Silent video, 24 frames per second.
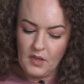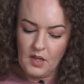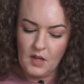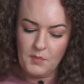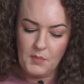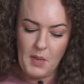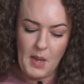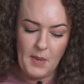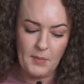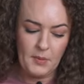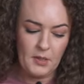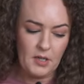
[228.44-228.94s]

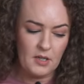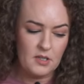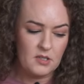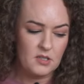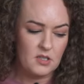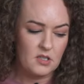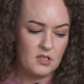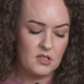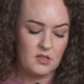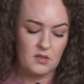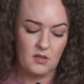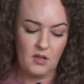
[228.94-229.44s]
Paper is
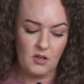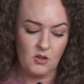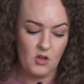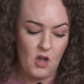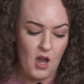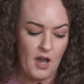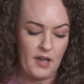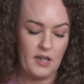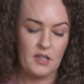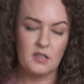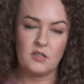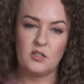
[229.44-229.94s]
just a
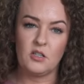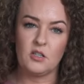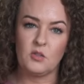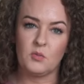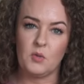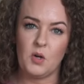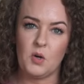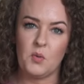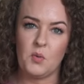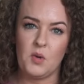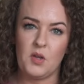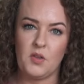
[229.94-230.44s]
lot easier to
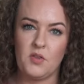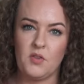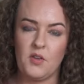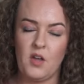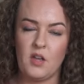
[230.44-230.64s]
work with.